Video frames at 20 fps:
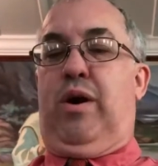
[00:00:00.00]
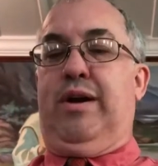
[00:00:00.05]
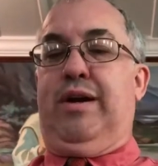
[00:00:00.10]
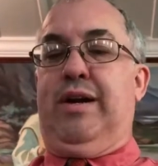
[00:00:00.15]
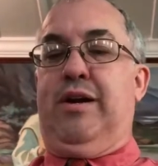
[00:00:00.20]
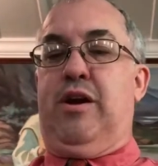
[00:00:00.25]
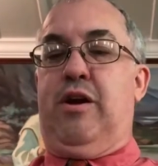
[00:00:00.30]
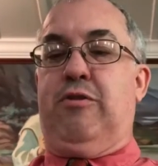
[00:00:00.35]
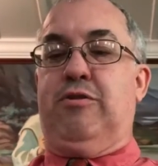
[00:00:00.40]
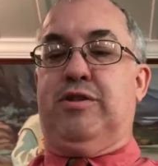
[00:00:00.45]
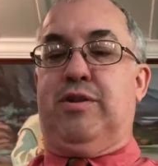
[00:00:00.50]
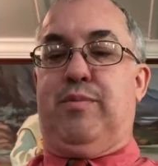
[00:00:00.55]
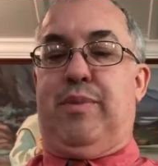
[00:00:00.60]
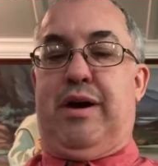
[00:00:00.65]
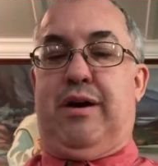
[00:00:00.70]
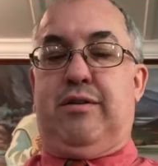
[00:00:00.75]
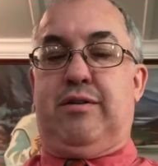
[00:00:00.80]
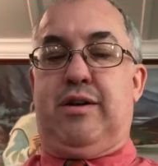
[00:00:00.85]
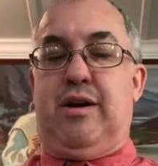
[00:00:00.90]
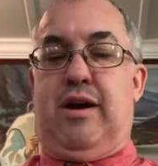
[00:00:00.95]
what he knows
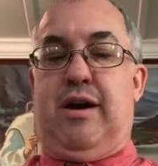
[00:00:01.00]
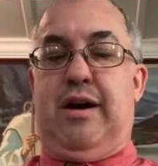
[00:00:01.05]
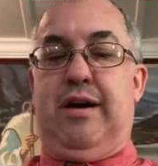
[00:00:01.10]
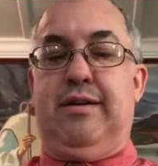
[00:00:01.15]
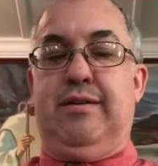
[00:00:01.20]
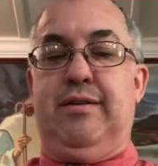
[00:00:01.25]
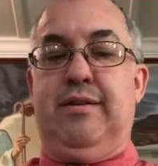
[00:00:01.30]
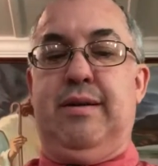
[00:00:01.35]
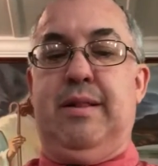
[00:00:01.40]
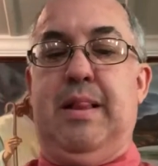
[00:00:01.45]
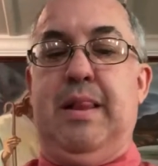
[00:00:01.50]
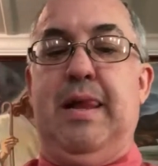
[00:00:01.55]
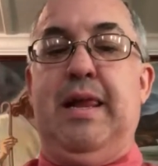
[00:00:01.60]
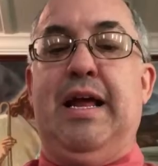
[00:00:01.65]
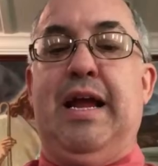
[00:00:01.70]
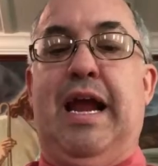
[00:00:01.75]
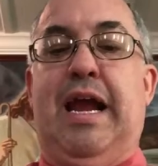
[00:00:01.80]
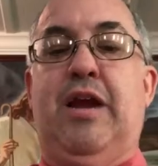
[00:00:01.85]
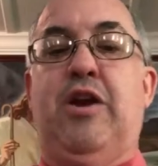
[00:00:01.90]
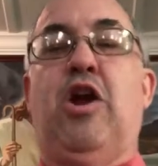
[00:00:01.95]
about God.
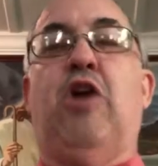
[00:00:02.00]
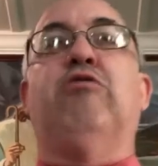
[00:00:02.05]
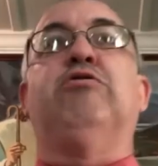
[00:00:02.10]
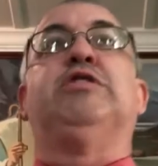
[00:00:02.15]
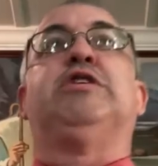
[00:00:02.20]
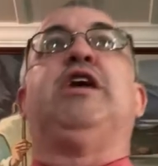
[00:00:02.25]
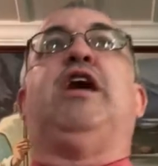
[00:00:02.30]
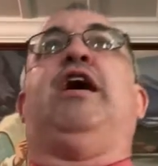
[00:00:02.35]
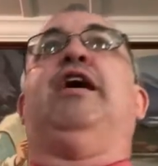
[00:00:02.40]
He knows